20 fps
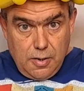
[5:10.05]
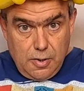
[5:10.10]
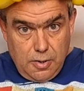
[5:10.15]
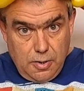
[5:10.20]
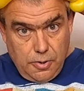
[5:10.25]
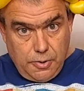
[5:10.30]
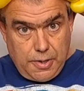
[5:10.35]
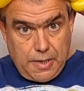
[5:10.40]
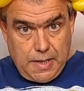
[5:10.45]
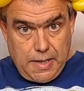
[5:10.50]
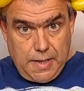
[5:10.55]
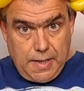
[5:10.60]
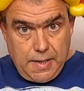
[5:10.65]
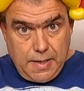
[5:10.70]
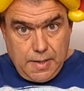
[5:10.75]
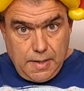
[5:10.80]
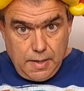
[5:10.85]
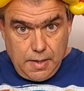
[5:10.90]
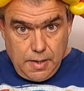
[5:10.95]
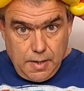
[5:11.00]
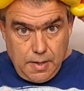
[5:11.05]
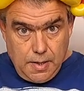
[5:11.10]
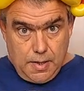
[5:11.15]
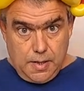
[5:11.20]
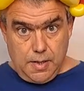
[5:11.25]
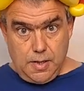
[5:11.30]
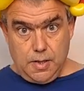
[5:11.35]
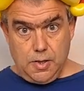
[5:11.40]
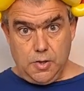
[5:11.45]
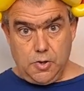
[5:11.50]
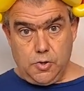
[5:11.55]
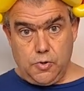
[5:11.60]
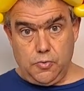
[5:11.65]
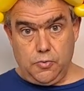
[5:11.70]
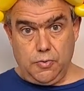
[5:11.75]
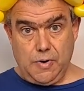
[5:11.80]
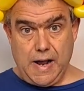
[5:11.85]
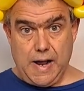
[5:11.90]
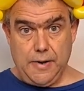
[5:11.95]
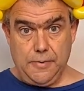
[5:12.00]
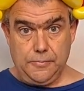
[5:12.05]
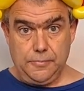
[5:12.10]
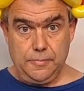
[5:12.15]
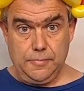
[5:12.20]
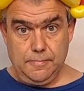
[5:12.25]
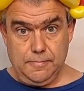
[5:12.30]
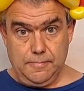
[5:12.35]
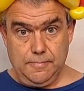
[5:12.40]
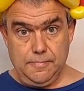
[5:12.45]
looking crown.